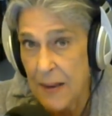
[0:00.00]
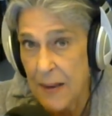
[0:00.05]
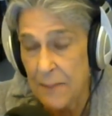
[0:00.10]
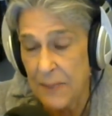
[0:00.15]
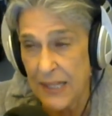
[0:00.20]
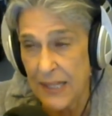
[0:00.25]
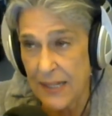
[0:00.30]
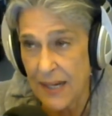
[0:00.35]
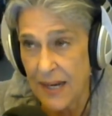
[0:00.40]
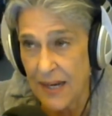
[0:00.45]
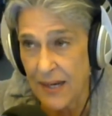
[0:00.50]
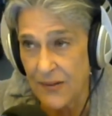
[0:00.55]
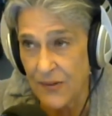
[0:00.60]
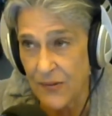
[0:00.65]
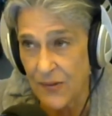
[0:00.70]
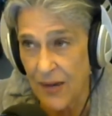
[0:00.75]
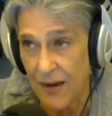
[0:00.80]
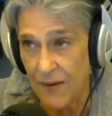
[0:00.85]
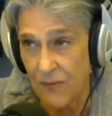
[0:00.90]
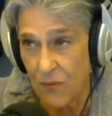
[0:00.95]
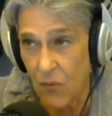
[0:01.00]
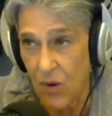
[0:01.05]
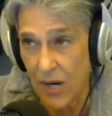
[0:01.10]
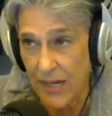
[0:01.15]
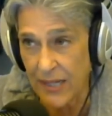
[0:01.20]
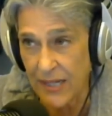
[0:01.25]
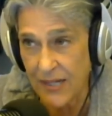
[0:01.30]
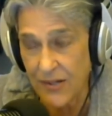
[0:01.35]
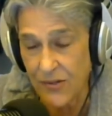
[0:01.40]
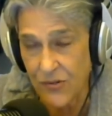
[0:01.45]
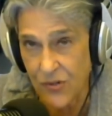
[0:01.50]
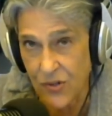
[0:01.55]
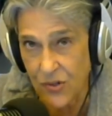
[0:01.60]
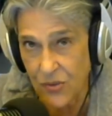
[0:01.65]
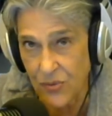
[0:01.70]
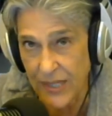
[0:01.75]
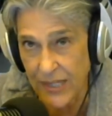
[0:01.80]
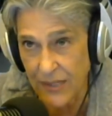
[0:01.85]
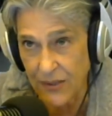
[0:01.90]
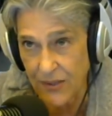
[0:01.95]
because of what he's
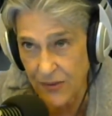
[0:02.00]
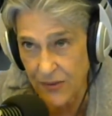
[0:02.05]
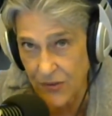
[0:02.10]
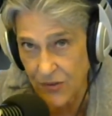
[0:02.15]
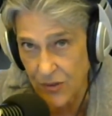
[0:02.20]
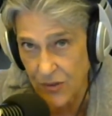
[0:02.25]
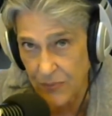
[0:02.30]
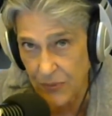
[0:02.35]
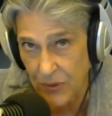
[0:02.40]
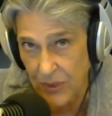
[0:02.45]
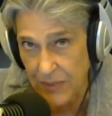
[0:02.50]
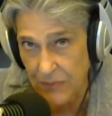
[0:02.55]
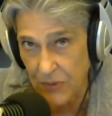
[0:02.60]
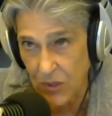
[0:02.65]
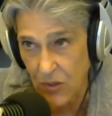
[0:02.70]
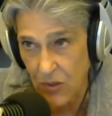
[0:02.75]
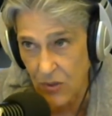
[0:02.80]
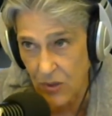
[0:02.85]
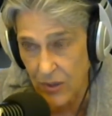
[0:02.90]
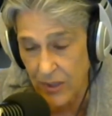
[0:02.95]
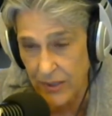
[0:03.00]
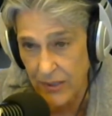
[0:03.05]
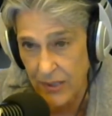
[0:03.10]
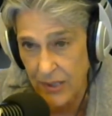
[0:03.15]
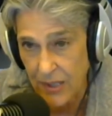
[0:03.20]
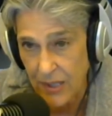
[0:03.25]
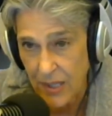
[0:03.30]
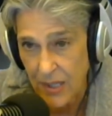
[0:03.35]
doing to the Supreme Court,